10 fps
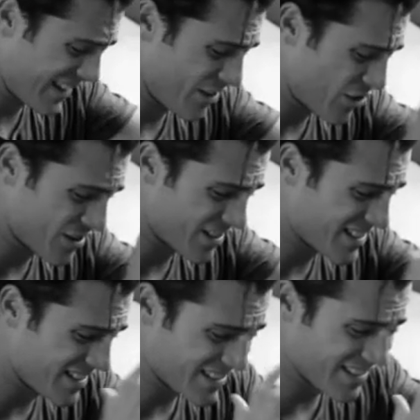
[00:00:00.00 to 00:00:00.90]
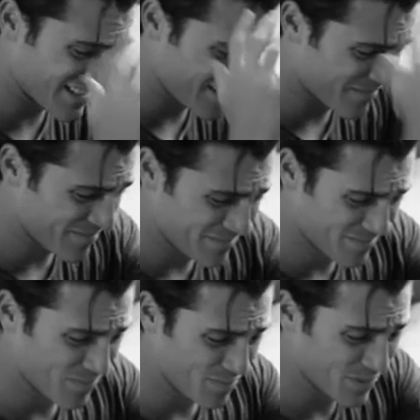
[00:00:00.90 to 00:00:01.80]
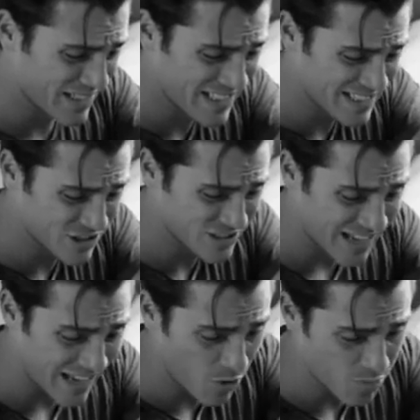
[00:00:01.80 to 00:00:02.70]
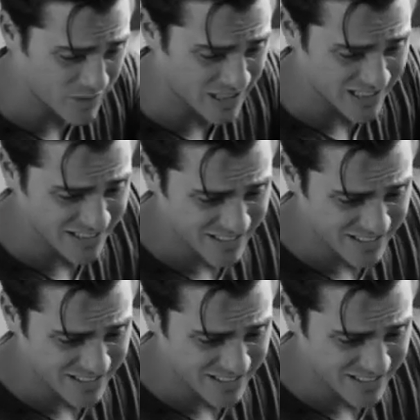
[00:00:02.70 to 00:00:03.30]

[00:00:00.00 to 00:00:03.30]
Jesus, please just help me.